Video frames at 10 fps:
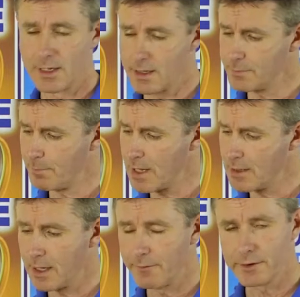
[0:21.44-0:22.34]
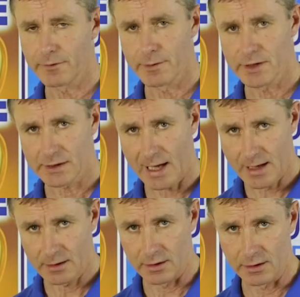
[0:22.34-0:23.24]
Now this bend differs from a
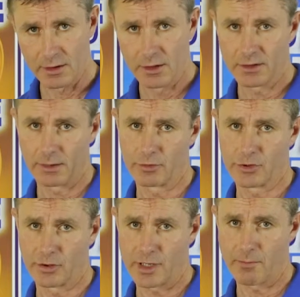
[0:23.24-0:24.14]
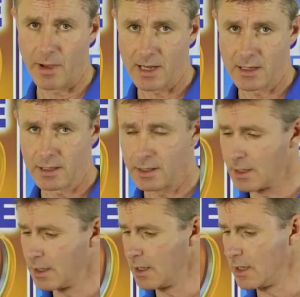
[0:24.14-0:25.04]
standard double socket bend
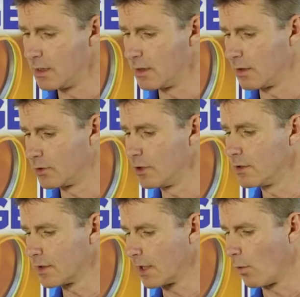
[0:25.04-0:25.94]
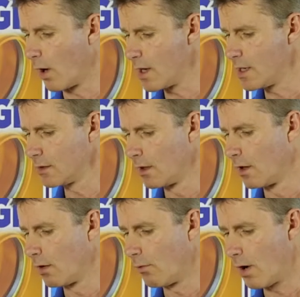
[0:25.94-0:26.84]
in two distinct ways.
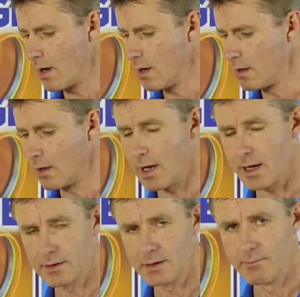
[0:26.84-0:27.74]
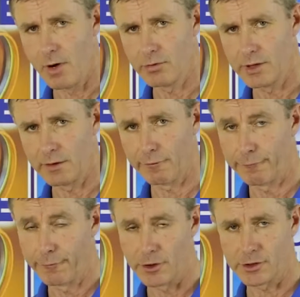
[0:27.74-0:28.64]
One, it has this moulded
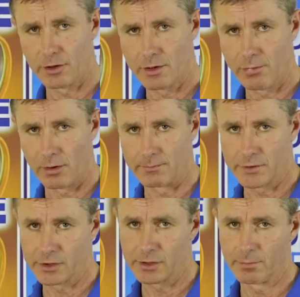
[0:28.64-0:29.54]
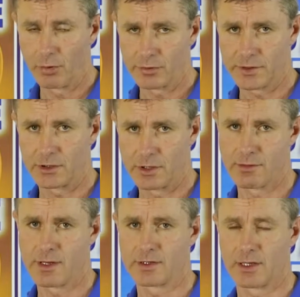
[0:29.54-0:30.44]
foot on the bottom to support it
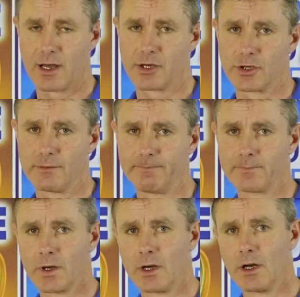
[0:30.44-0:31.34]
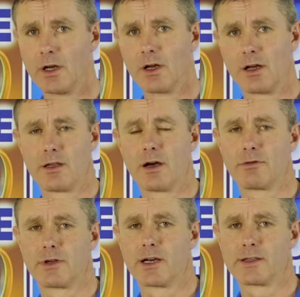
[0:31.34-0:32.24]
during installation. In the
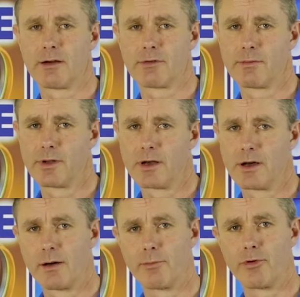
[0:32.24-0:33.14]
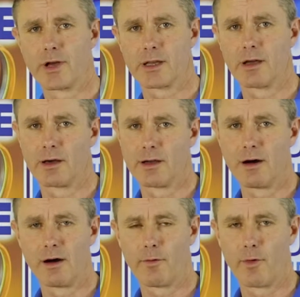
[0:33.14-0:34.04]
old days, that would have been a brick cut in
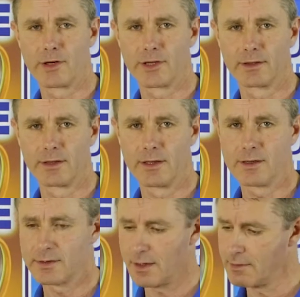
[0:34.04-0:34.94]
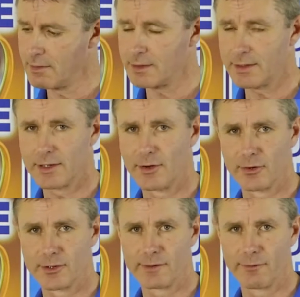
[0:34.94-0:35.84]
half wedged underneath, so that's
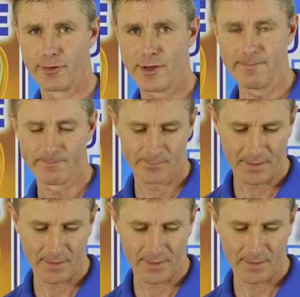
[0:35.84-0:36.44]
technology for you.